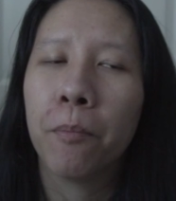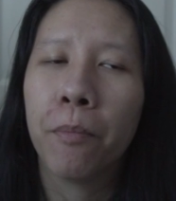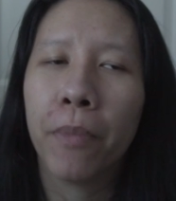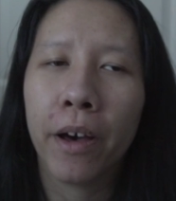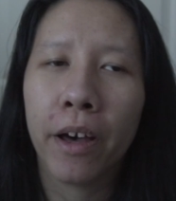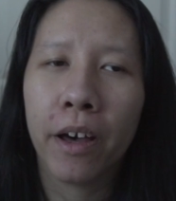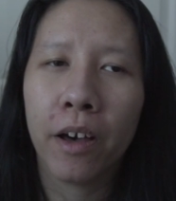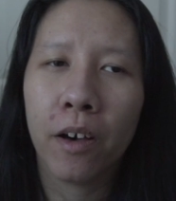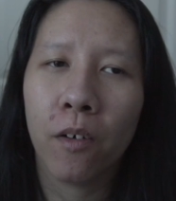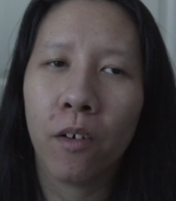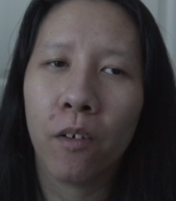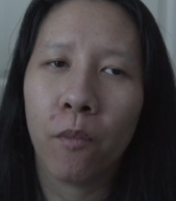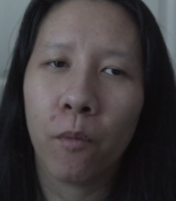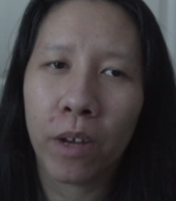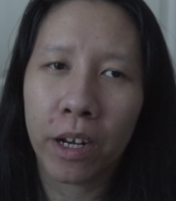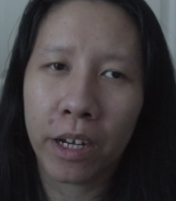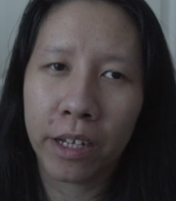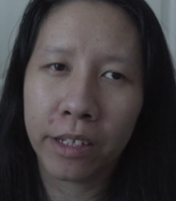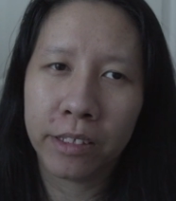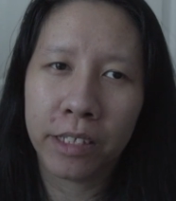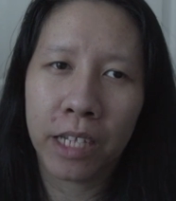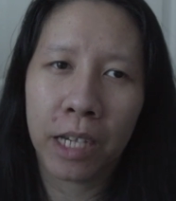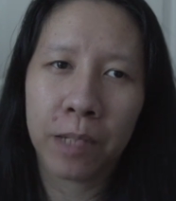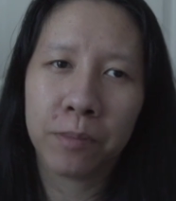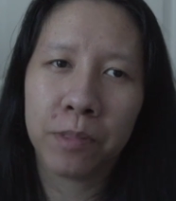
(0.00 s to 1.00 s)
but when
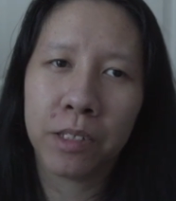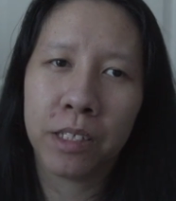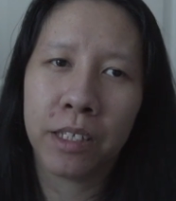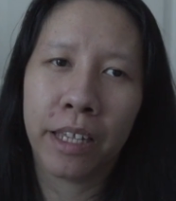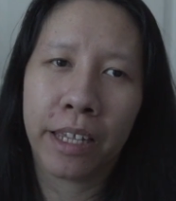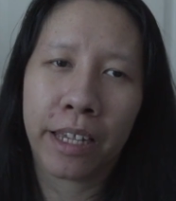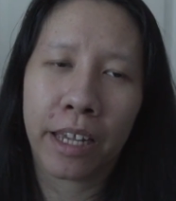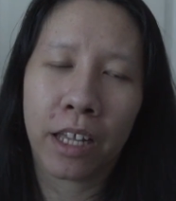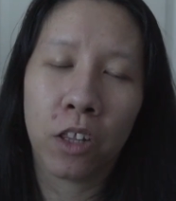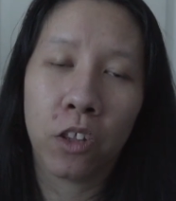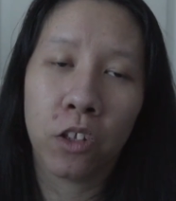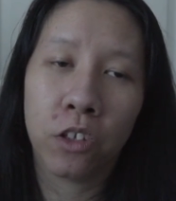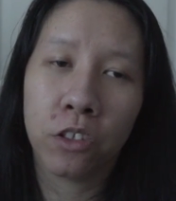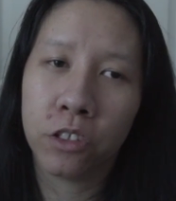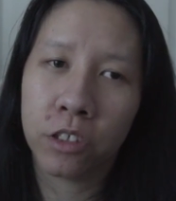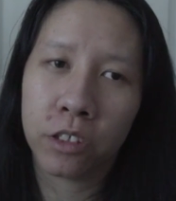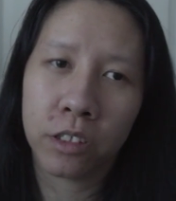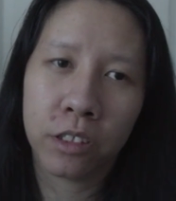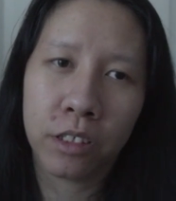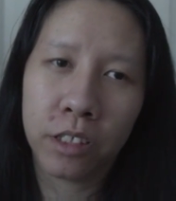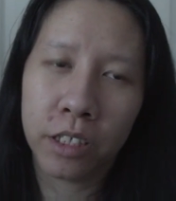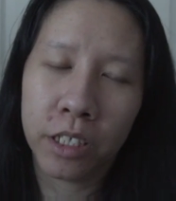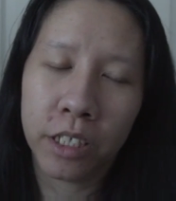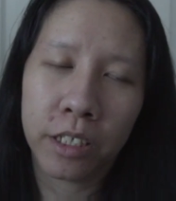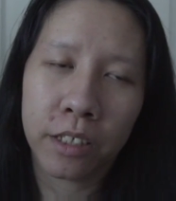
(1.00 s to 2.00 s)
I typed in like
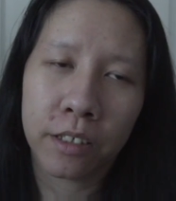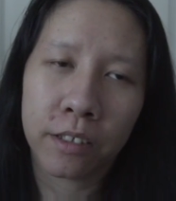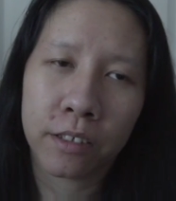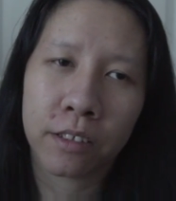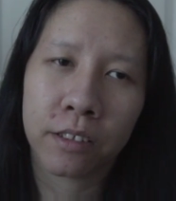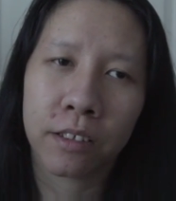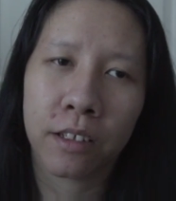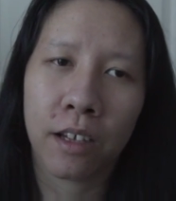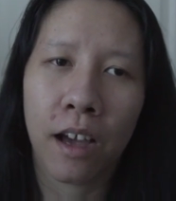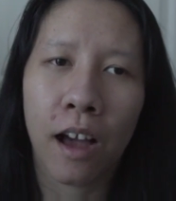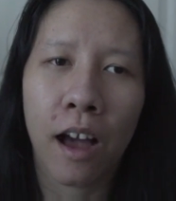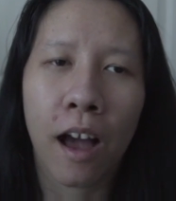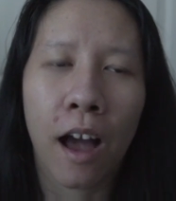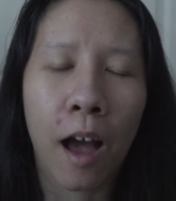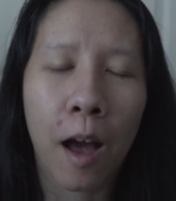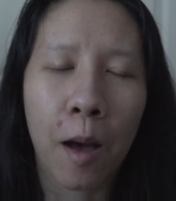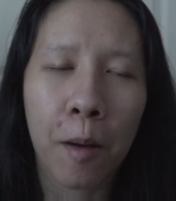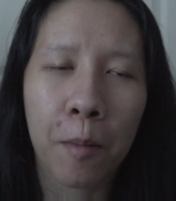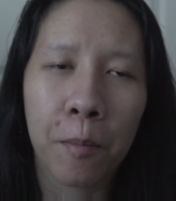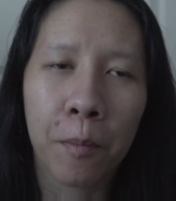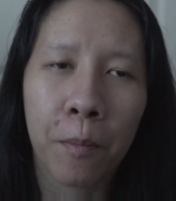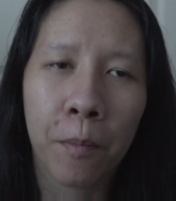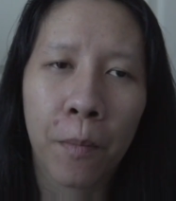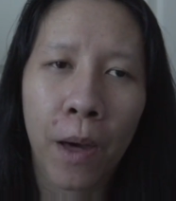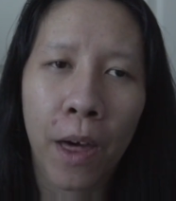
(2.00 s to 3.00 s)
allergic to tears,
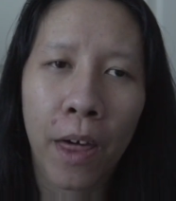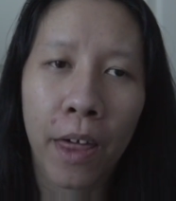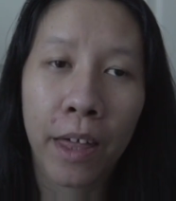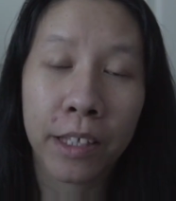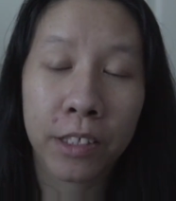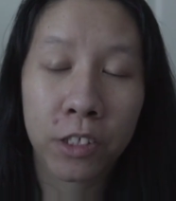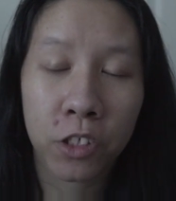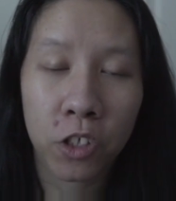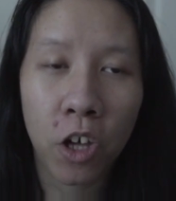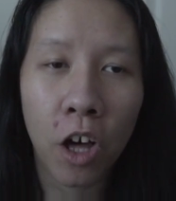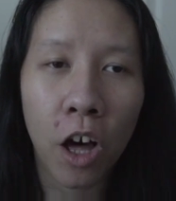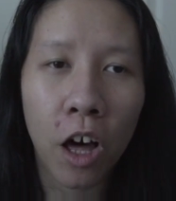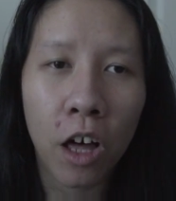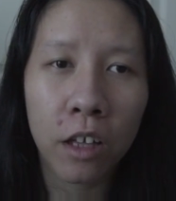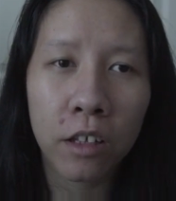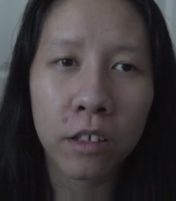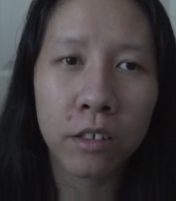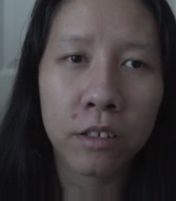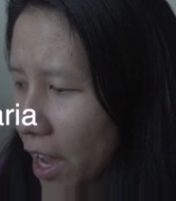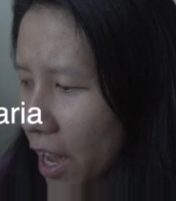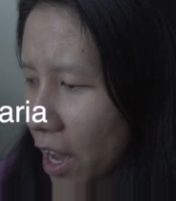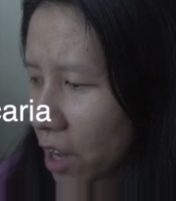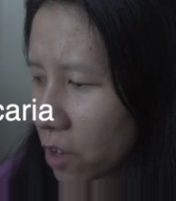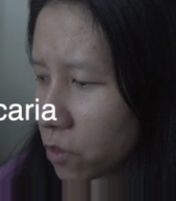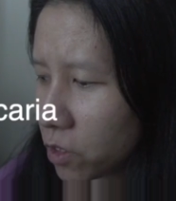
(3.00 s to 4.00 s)
it's
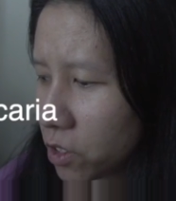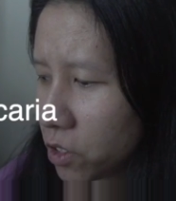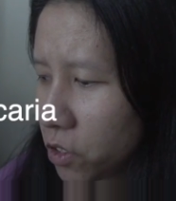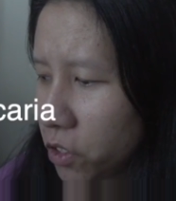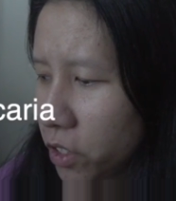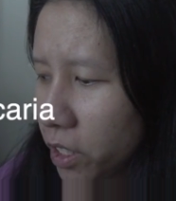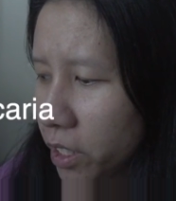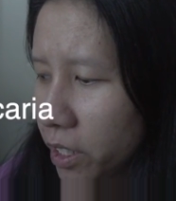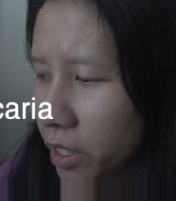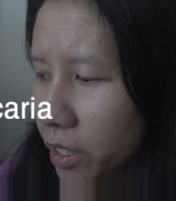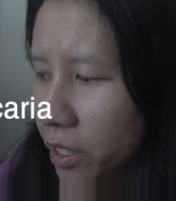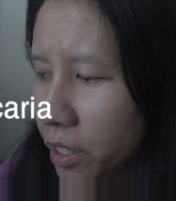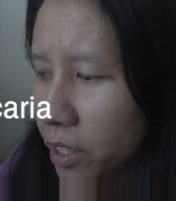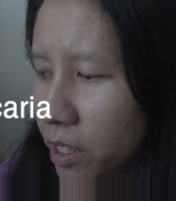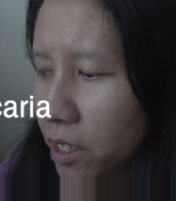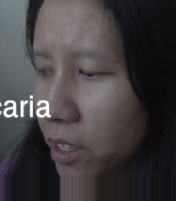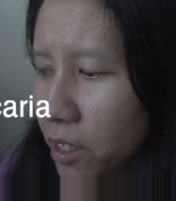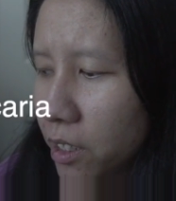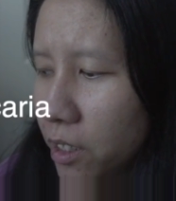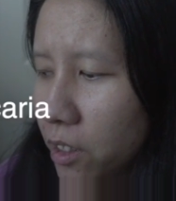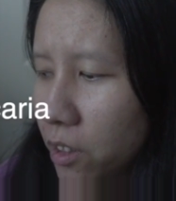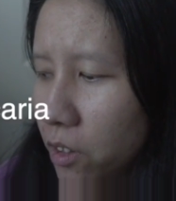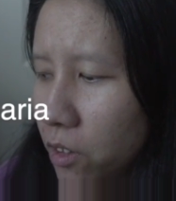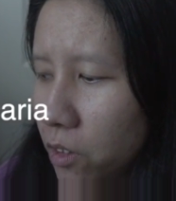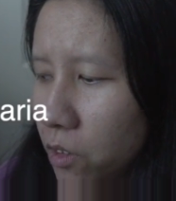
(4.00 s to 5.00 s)
called aquagenic
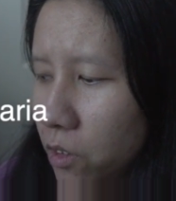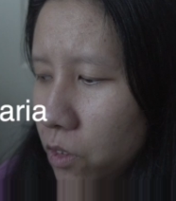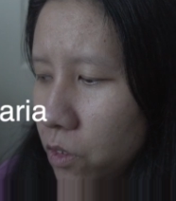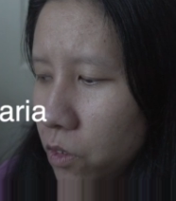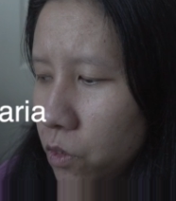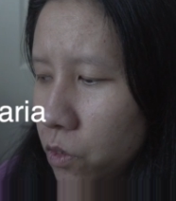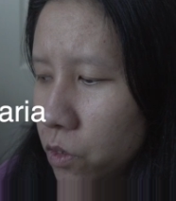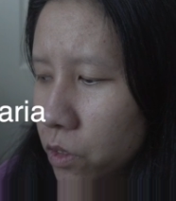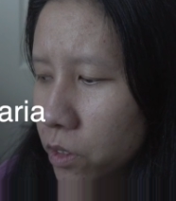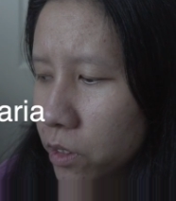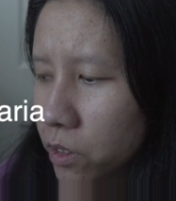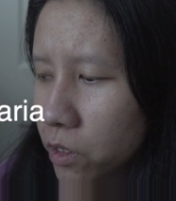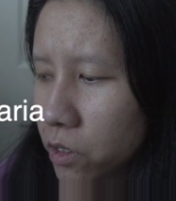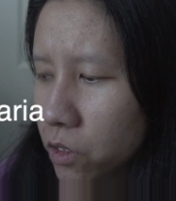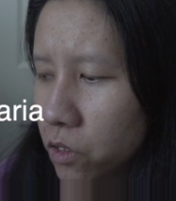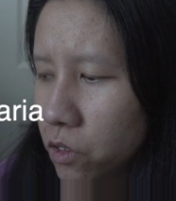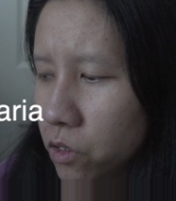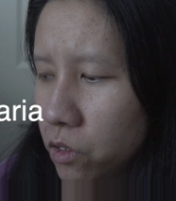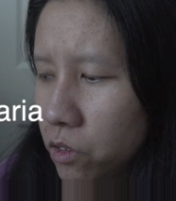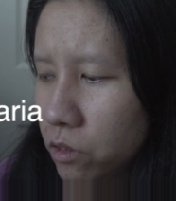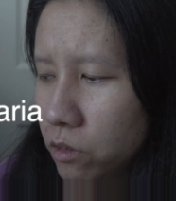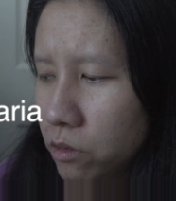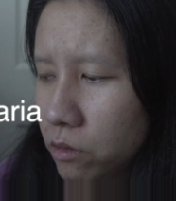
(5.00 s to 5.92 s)
urticaria.